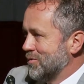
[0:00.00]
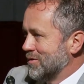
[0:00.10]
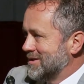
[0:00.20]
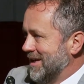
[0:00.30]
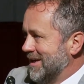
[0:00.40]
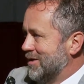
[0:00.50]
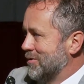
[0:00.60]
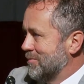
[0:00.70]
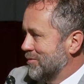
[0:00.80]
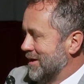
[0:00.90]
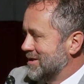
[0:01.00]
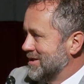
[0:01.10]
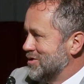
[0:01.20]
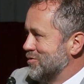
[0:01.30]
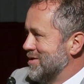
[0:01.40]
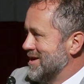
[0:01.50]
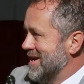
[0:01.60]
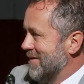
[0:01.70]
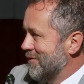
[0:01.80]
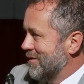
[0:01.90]
will take you to places you
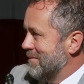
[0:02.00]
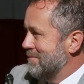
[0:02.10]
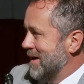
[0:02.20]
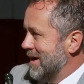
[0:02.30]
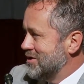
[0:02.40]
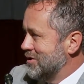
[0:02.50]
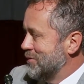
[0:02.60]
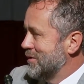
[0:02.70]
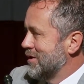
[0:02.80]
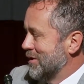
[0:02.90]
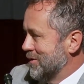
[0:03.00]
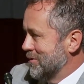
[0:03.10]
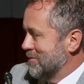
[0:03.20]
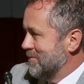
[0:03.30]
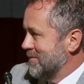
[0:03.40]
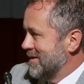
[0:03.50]
never imagined you would go.